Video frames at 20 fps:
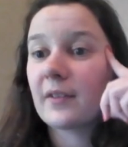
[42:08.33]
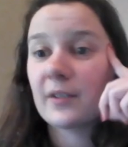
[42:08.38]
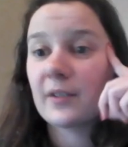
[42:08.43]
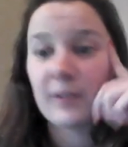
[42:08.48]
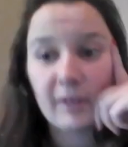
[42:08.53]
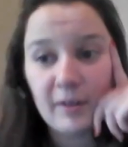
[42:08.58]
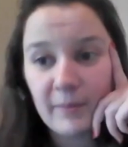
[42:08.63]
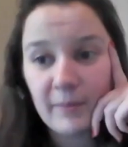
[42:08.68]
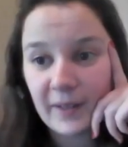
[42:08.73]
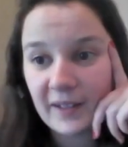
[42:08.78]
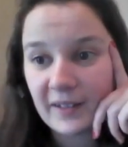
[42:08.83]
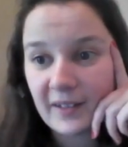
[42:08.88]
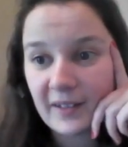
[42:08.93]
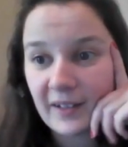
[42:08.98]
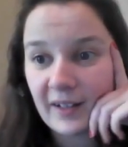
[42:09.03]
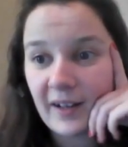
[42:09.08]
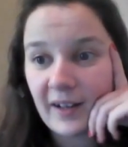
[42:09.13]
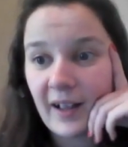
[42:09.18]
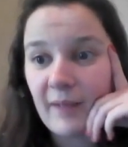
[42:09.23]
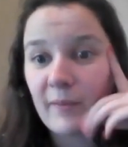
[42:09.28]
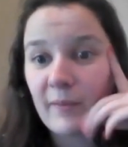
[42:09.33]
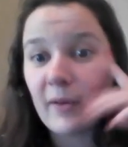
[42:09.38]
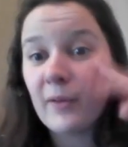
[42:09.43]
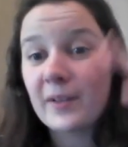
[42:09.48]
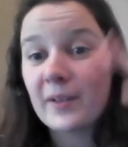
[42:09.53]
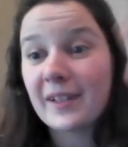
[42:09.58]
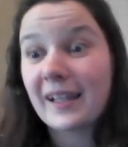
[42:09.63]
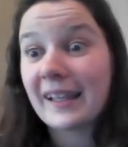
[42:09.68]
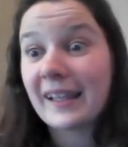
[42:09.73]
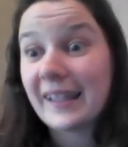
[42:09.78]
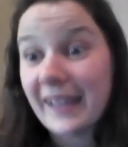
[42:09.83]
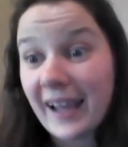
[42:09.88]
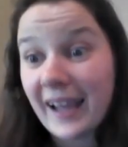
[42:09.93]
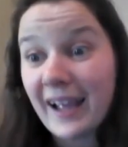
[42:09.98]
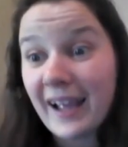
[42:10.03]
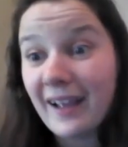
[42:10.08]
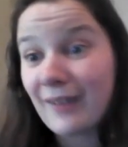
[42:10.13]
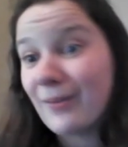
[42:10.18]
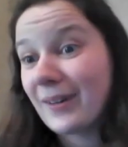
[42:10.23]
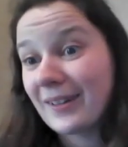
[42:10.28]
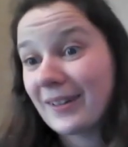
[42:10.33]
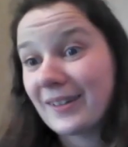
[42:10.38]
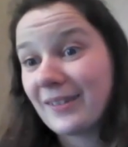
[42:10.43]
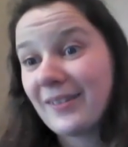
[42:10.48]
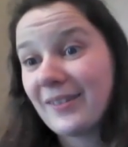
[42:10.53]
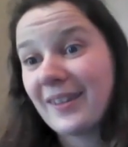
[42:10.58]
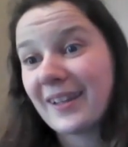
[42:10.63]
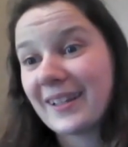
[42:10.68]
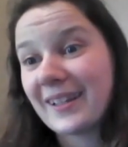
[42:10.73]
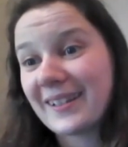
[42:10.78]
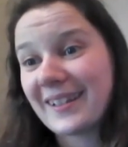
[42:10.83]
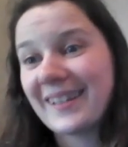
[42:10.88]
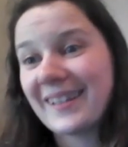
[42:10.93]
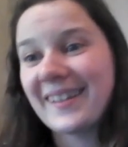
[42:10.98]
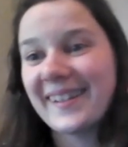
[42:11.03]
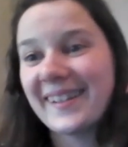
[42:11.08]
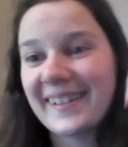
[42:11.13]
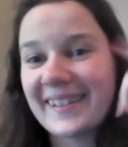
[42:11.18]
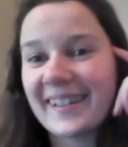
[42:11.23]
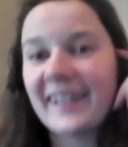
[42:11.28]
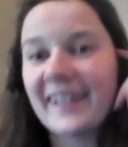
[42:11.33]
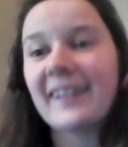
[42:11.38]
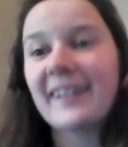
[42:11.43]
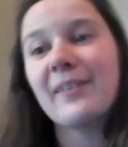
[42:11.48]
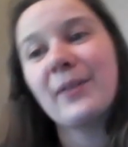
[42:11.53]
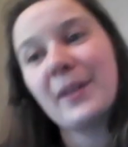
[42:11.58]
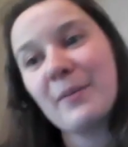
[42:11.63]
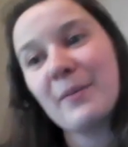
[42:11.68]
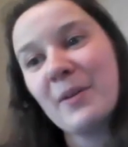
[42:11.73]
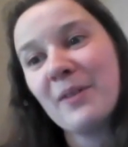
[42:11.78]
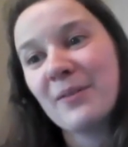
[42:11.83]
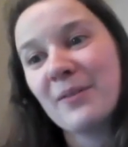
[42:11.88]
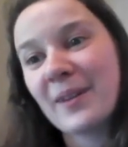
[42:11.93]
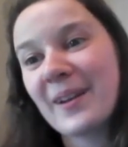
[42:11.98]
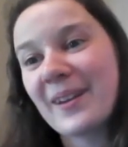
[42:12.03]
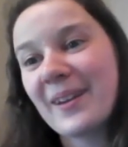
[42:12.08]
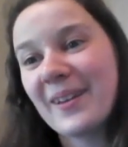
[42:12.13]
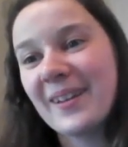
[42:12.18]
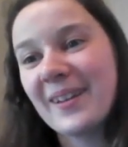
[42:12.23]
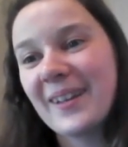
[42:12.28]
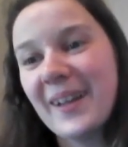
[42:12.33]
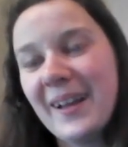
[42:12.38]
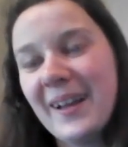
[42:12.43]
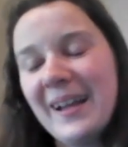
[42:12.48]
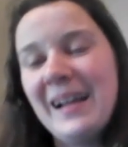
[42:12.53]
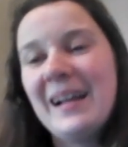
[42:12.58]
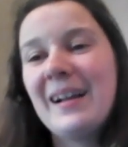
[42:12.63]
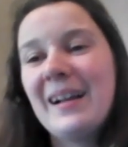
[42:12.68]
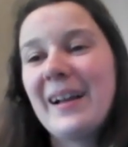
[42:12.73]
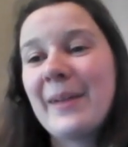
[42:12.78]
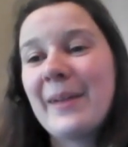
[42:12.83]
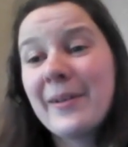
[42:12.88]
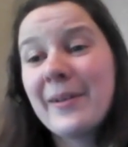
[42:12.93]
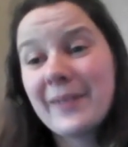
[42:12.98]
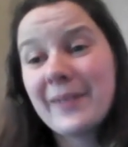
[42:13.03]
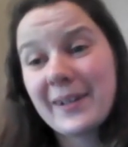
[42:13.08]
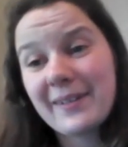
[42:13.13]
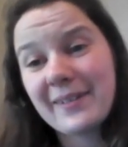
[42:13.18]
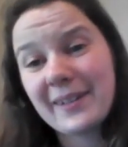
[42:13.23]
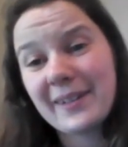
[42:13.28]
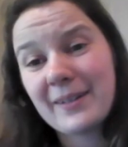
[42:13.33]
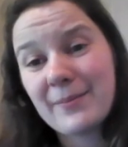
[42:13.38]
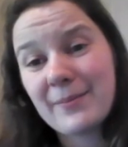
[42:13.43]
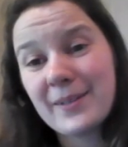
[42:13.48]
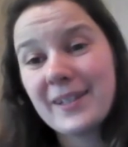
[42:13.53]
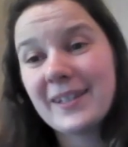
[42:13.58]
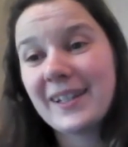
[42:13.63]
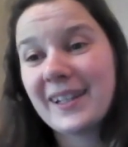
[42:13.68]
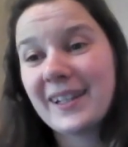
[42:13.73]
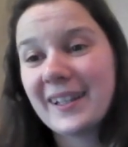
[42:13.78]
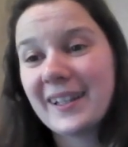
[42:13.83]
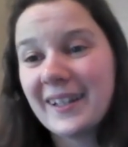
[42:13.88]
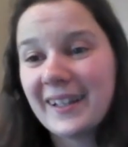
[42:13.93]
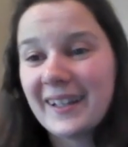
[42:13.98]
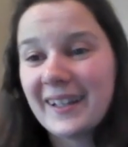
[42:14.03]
tournaments, and I'm always like, yeah, I want to do this. And then it's like, well, I'm already really busy.